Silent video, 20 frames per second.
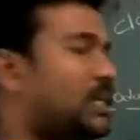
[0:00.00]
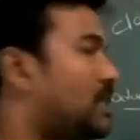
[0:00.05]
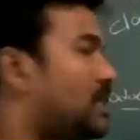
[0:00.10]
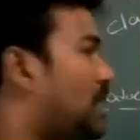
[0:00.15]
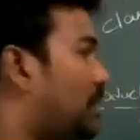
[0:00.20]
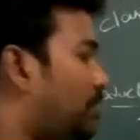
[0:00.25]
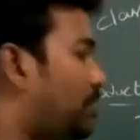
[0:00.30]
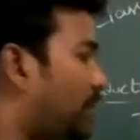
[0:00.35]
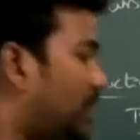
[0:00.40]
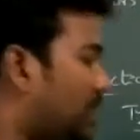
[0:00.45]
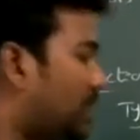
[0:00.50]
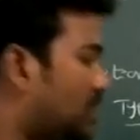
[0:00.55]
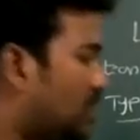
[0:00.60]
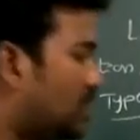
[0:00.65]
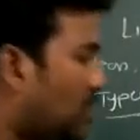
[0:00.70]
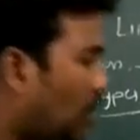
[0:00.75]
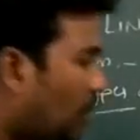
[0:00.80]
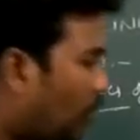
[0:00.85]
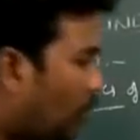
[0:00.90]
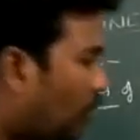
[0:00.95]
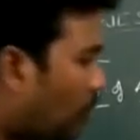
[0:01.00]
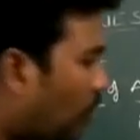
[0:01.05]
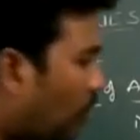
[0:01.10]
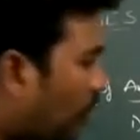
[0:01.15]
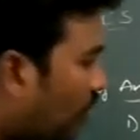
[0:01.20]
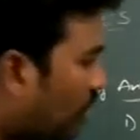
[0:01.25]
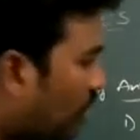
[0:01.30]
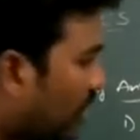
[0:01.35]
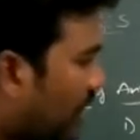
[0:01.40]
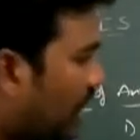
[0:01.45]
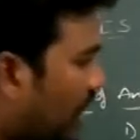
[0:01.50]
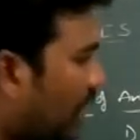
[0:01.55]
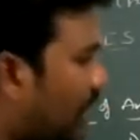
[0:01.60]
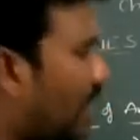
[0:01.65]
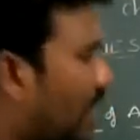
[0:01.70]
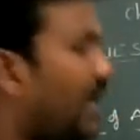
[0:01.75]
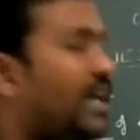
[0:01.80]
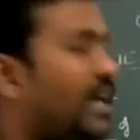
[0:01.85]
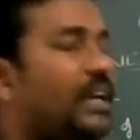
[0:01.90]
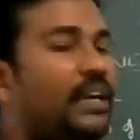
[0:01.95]
That means more than
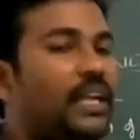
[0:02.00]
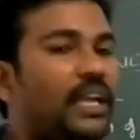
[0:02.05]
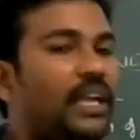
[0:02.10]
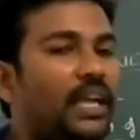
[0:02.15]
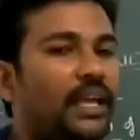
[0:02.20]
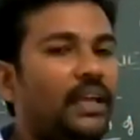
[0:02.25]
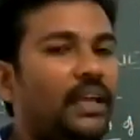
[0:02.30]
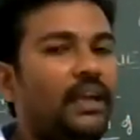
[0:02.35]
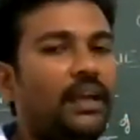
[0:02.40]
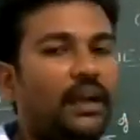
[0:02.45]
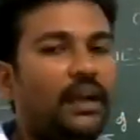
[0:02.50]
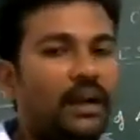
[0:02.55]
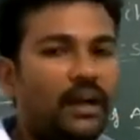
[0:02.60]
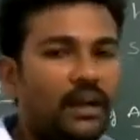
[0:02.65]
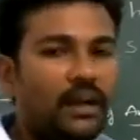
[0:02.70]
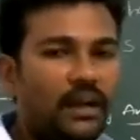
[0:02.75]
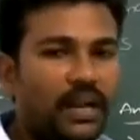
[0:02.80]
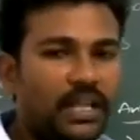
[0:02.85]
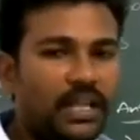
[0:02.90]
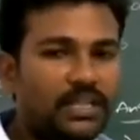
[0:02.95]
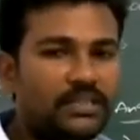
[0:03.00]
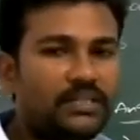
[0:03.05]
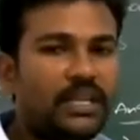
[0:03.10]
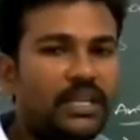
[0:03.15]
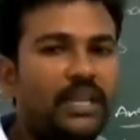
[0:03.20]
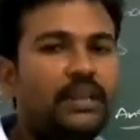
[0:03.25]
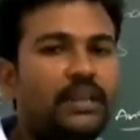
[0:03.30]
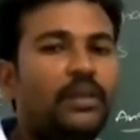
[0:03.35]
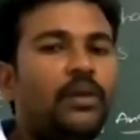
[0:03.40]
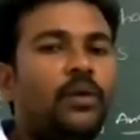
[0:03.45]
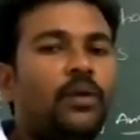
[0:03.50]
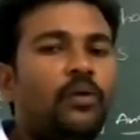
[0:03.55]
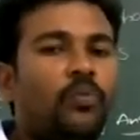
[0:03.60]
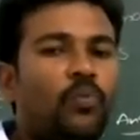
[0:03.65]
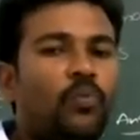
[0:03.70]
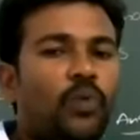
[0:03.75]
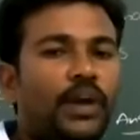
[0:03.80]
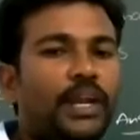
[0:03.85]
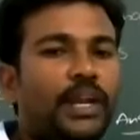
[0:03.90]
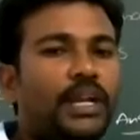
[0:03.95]
90 and less than
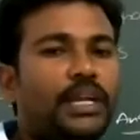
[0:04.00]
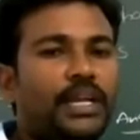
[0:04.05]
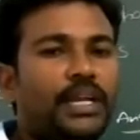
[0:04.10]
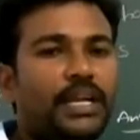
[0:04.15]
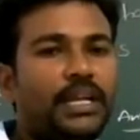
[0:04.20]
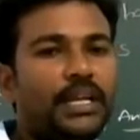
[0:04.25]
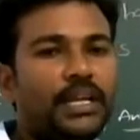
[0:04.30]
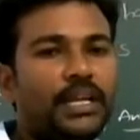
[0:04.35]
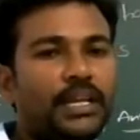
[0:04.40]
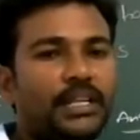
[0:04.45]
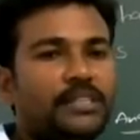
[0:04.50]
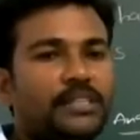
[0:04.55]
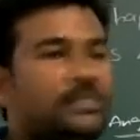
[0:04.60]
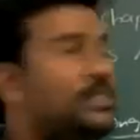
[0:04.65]
180 degrees.